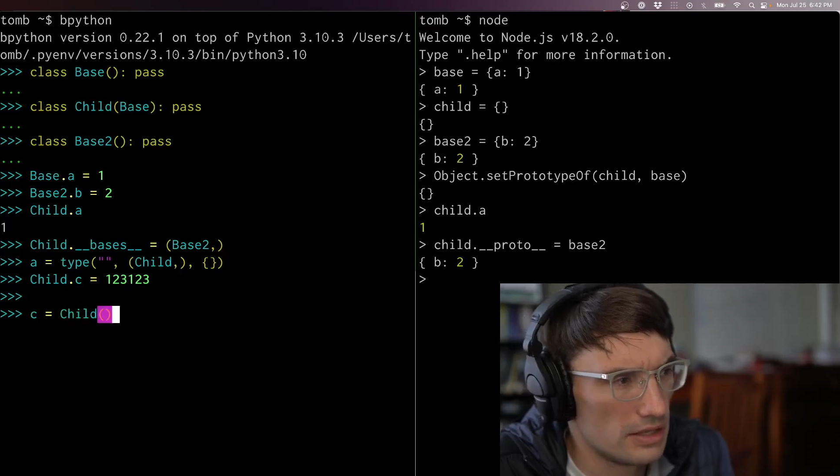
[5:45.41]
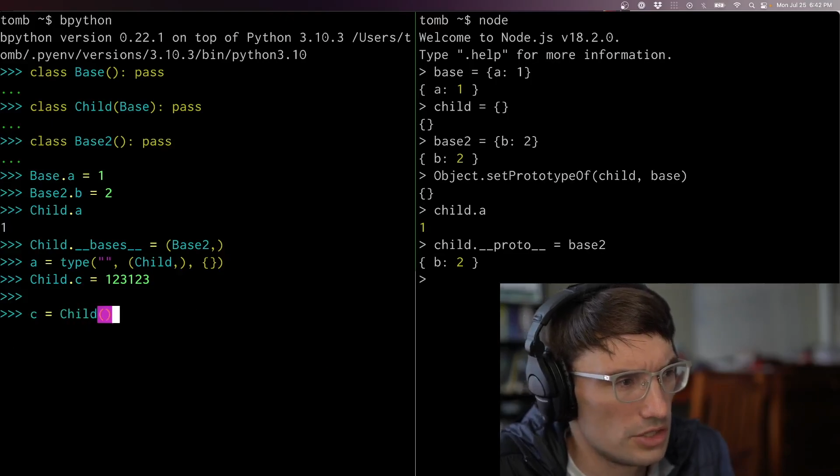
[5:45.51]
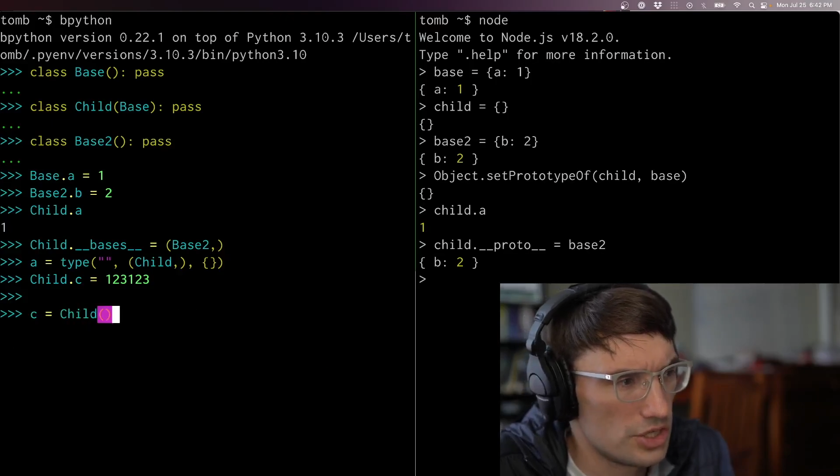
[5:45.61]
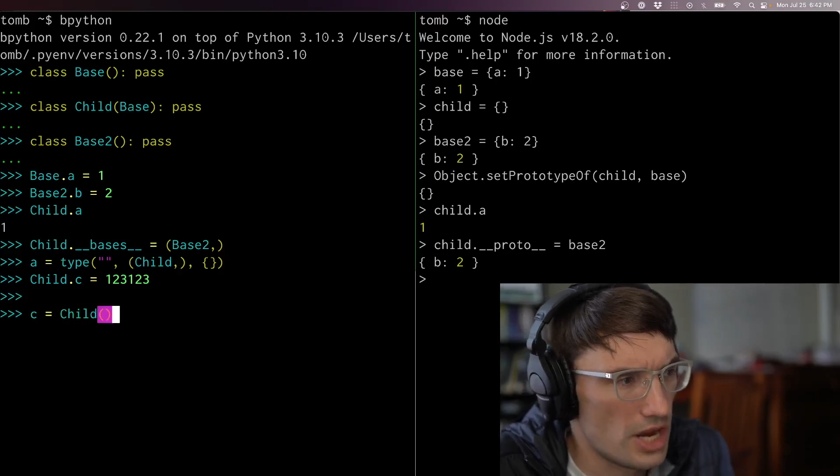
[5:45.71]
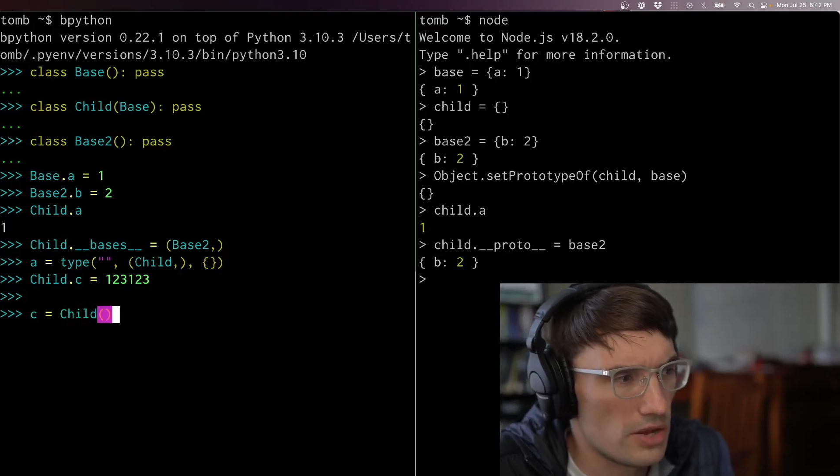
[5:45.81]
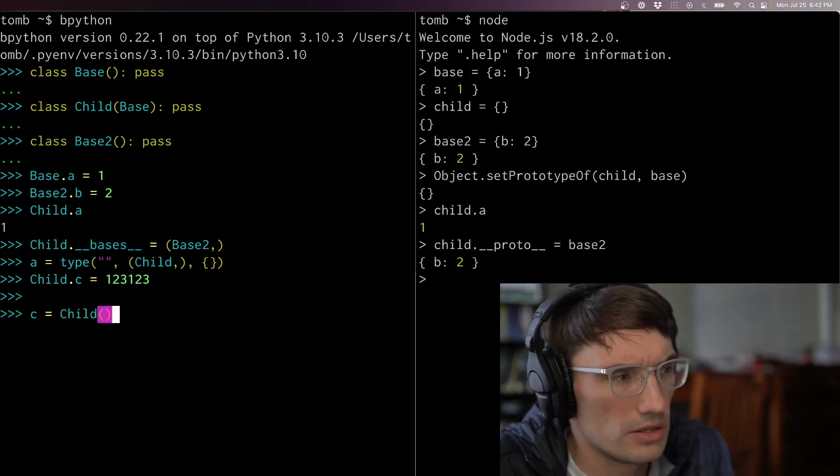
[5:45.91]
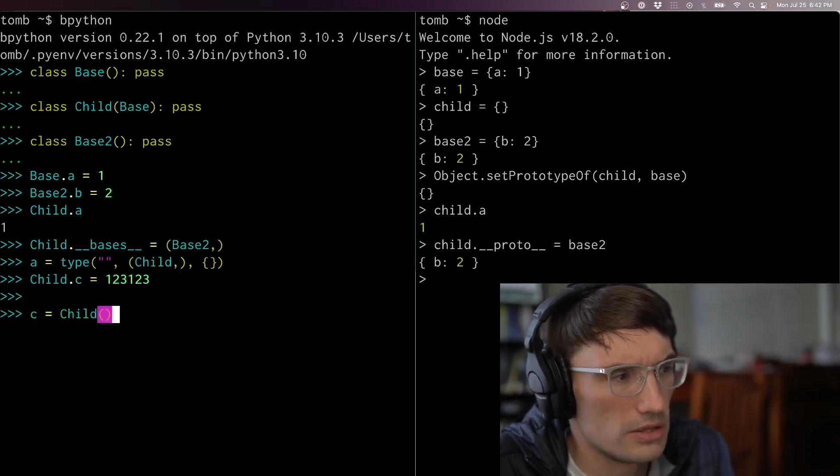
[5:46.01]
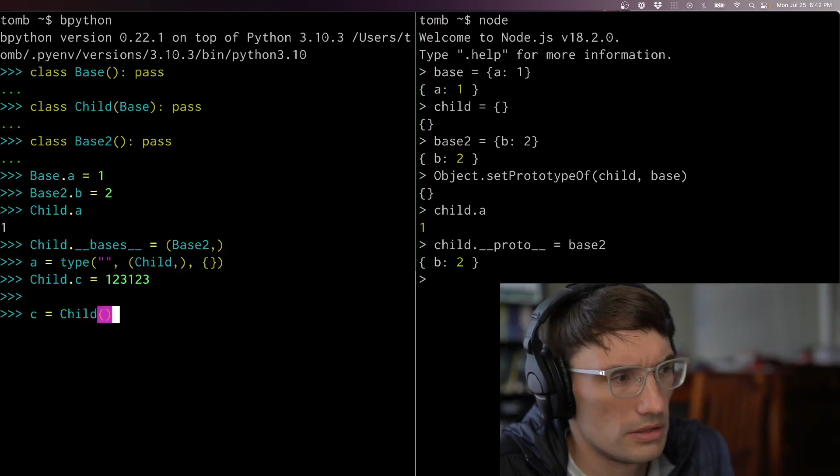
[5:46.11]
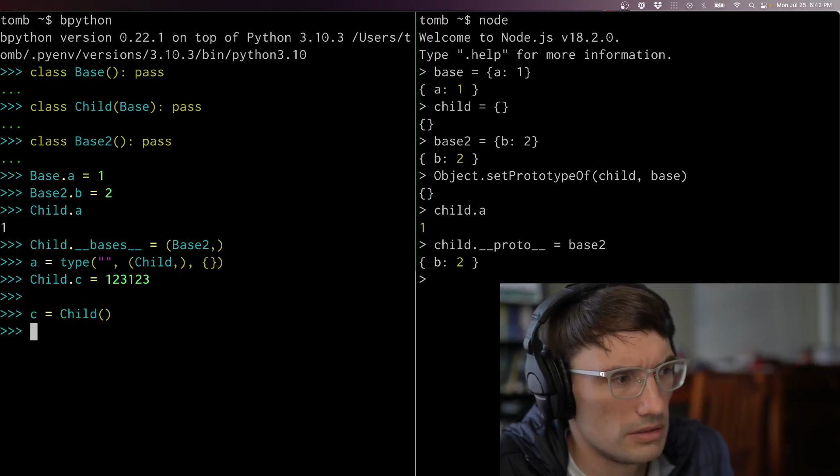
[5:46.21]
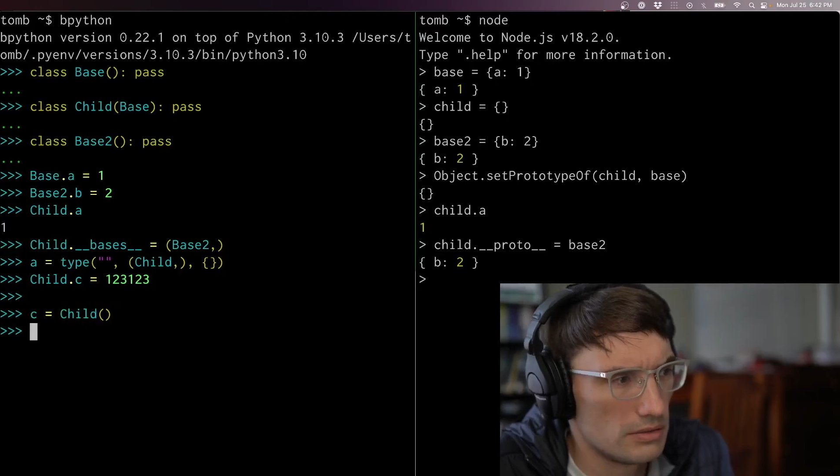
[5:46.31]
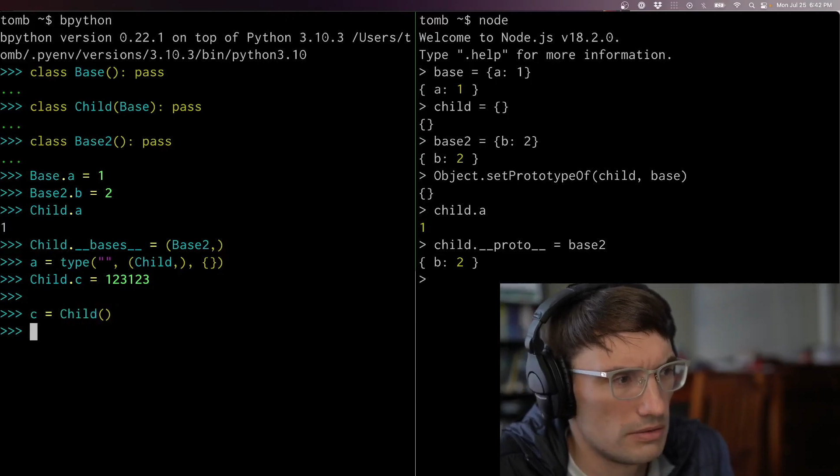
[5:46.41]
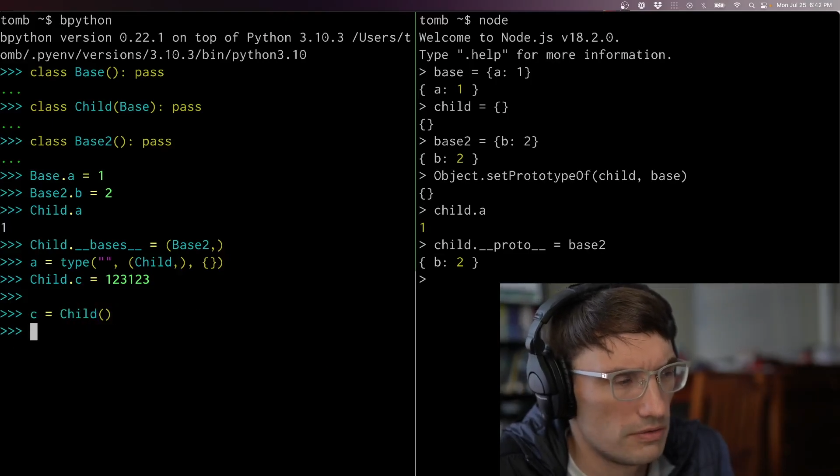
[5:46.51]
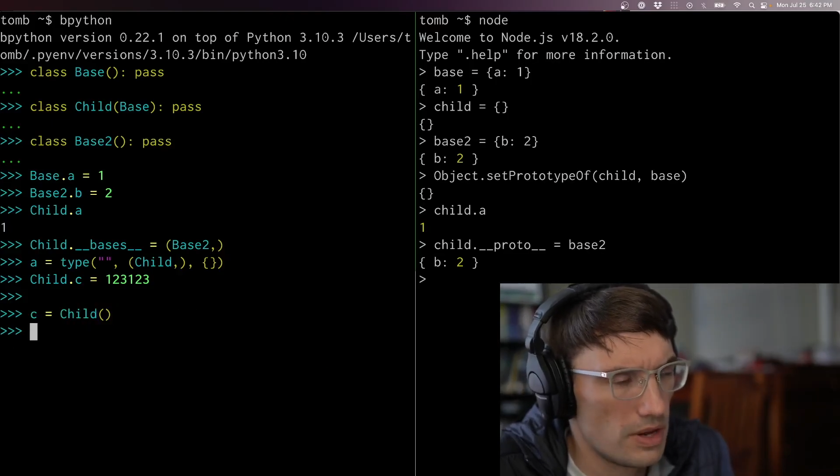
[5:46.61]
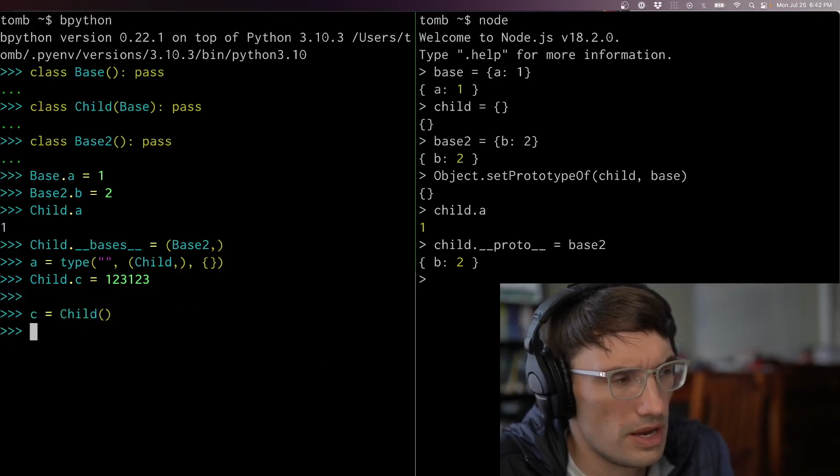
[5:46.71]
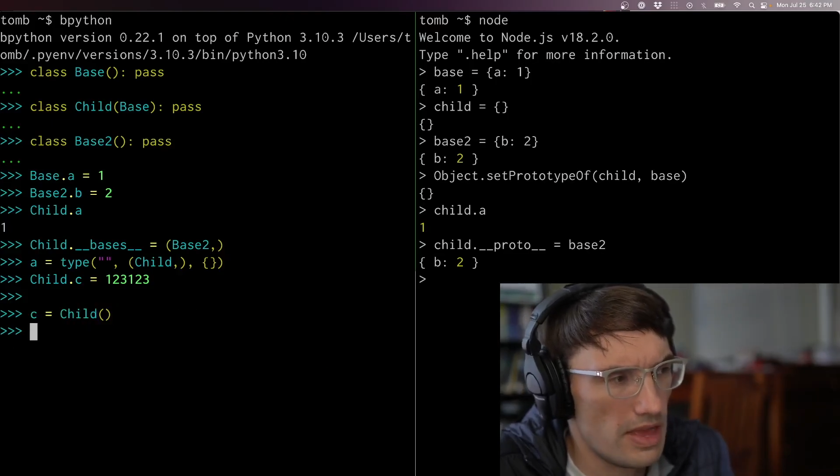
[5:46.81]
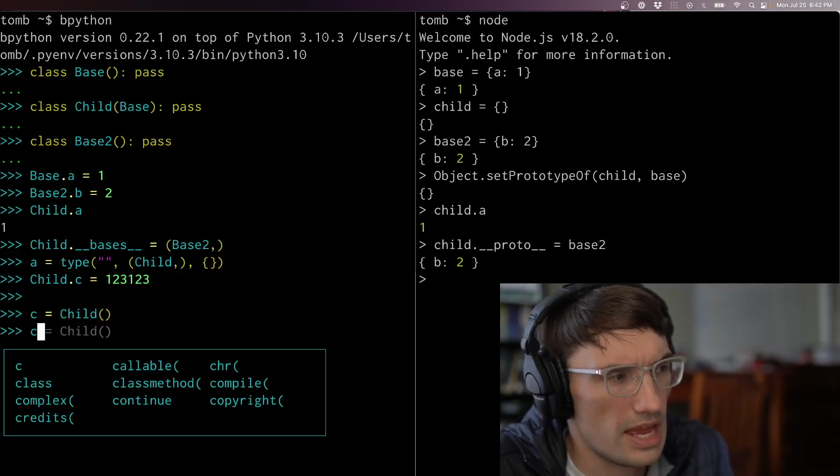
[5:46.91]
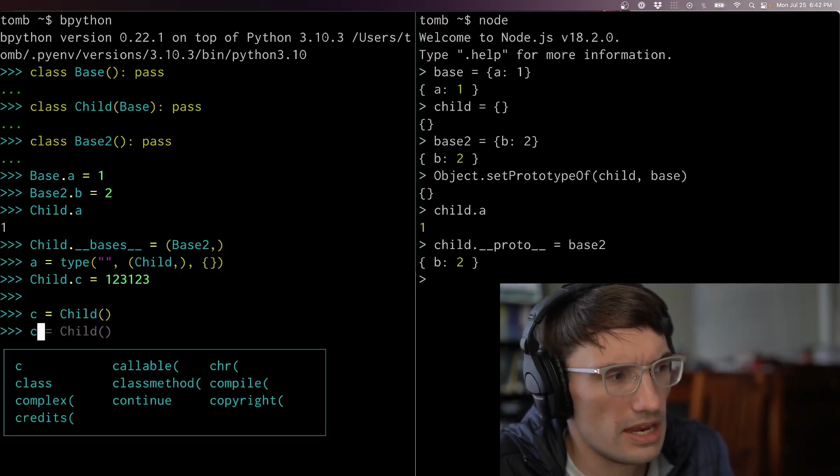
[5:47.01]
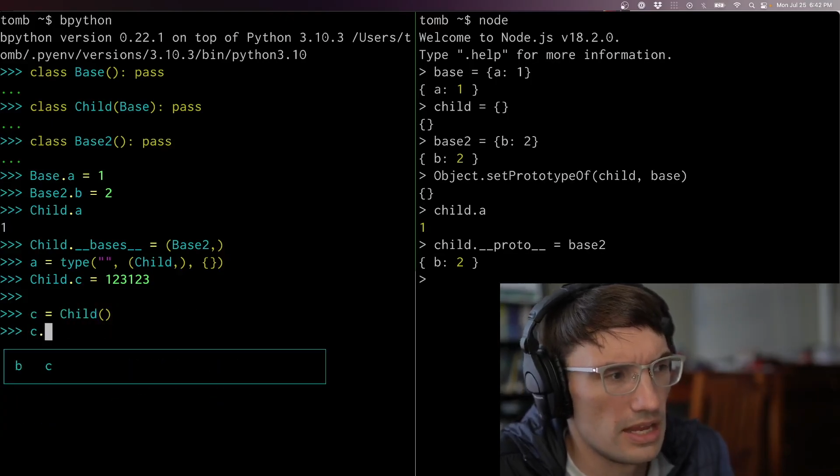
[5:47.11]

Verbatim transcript: child. Created that.